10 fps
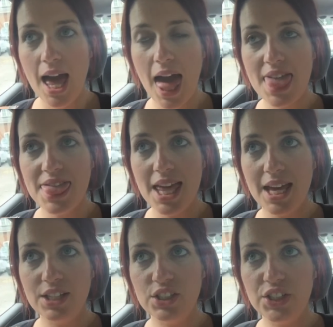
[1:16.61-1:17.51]
and
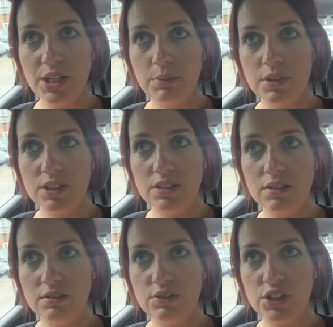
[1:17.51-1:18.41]
then she was
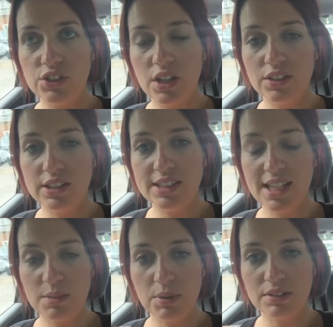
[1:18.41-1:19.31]
just going to
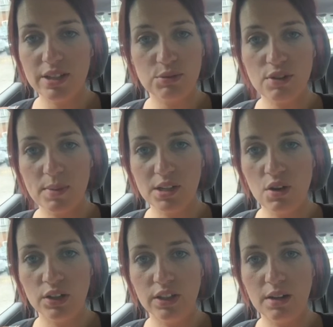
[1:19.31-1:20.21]
stick the brown tape straight back
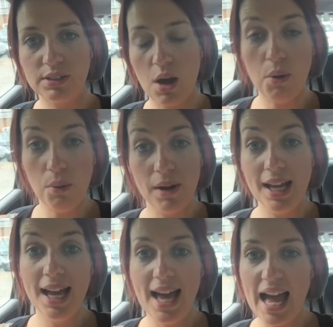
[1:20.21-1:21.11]
on, and I was like, oh,
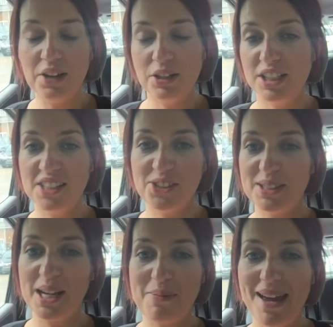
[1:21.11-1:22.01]
hang on, can I
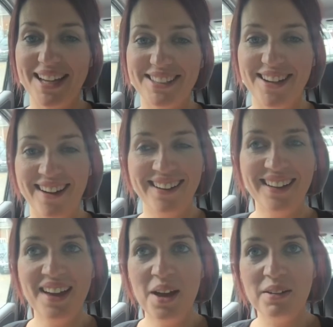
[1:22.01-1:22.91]
just take a picture?
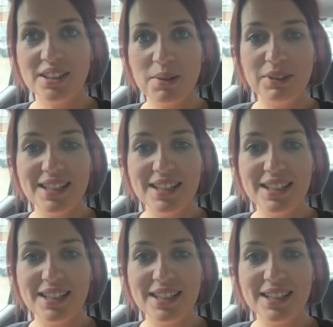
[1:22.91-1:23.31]
Because